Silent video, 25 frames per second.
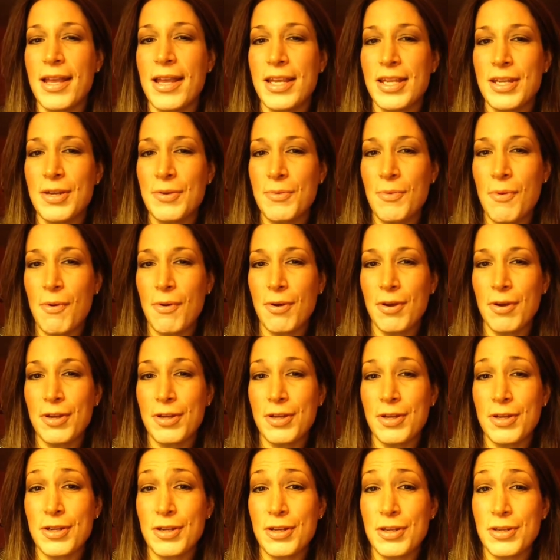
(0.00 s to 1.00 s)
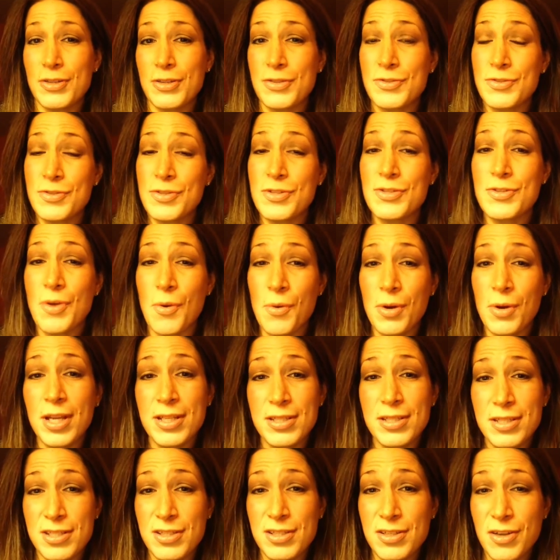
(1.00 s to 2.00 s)
you don't
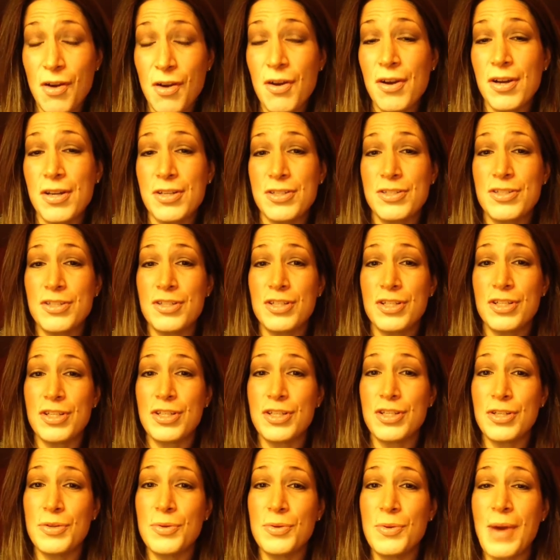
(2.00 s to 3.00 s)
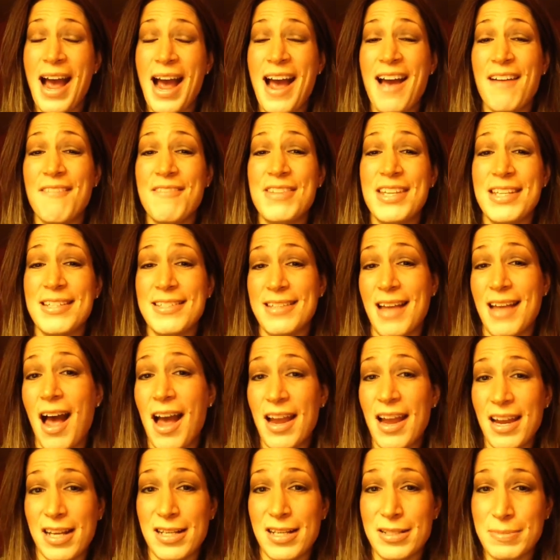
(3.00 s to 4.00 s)
get discouraged. You have these
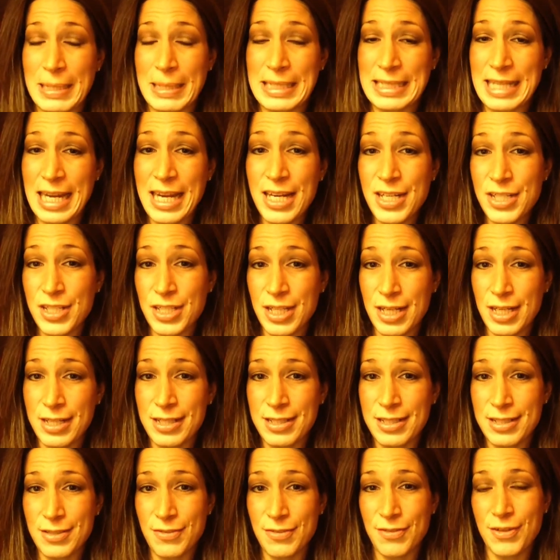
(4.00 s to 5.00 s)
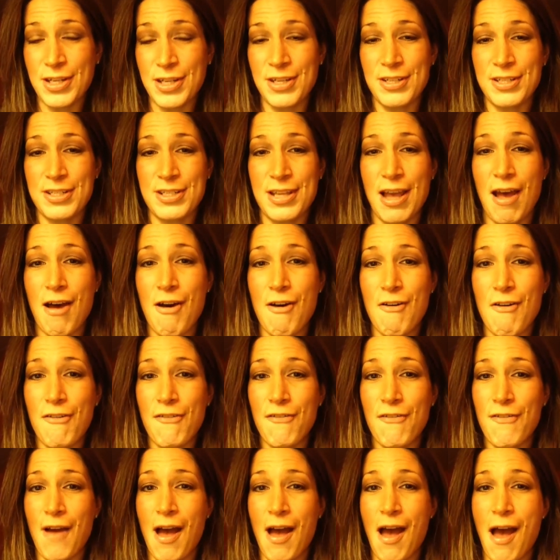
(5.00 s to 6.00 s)
high expectations for yourself,
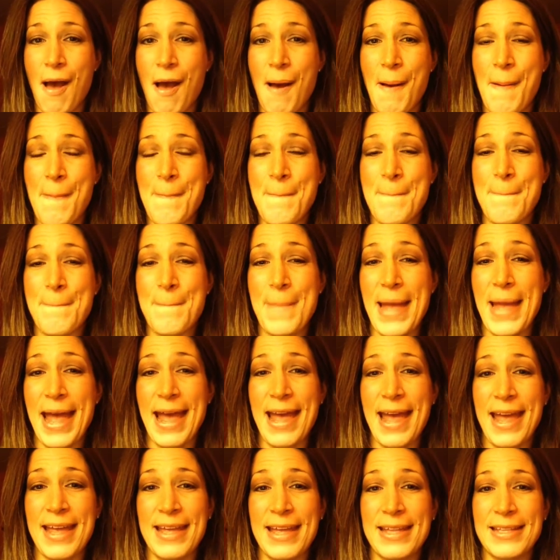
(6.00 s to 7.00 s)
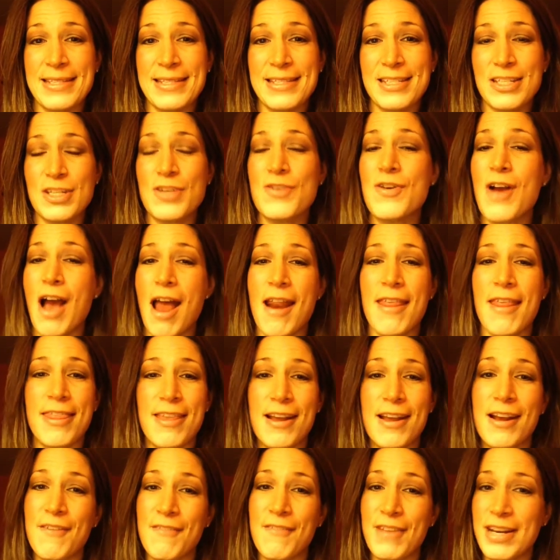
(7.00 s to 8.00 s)
and you got to
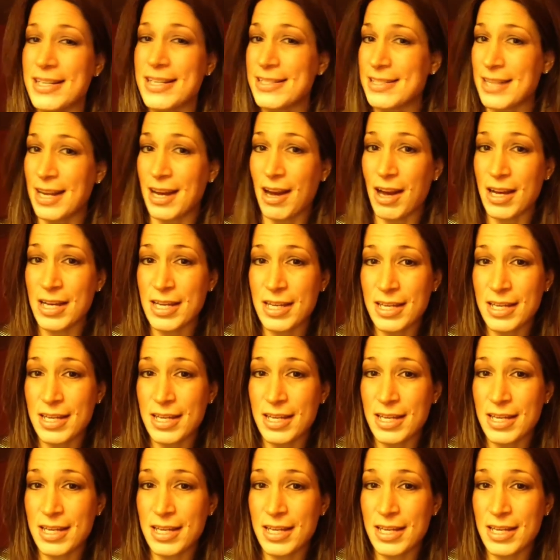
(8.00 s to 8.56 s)
think of it as like